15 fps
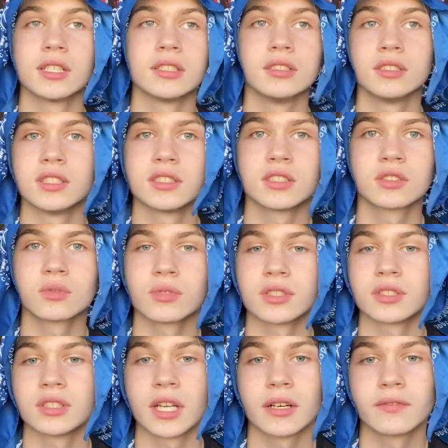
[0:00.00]
Jesus was
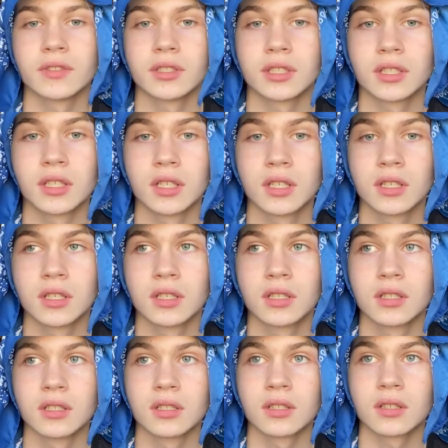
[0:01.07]
never
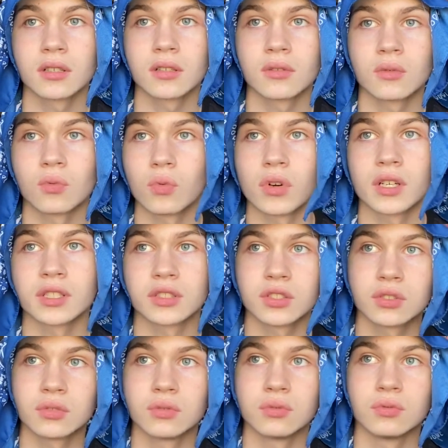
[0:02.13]
one
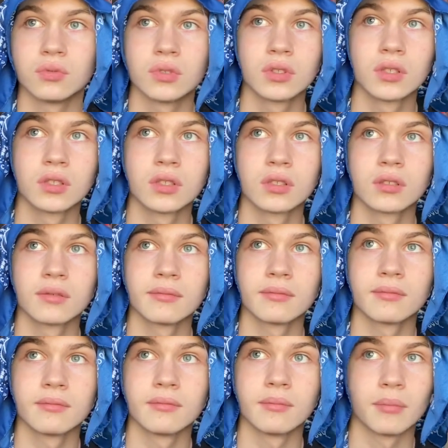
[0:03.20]
to
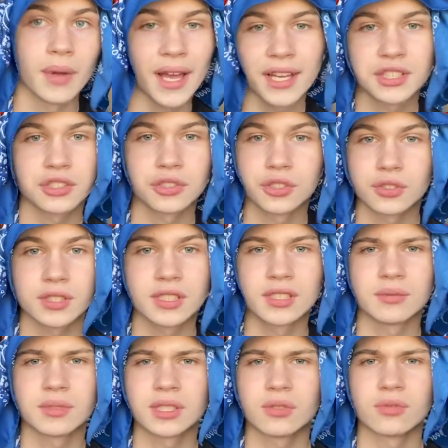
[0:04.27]
bash your
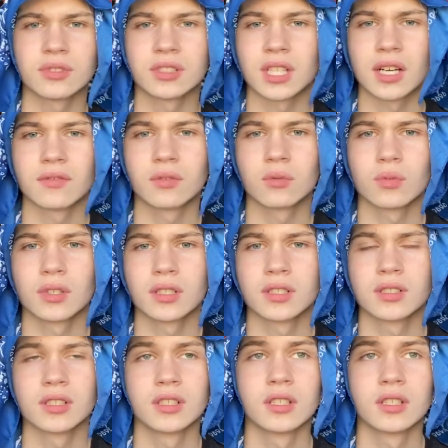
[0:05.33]
dreams. He was never one.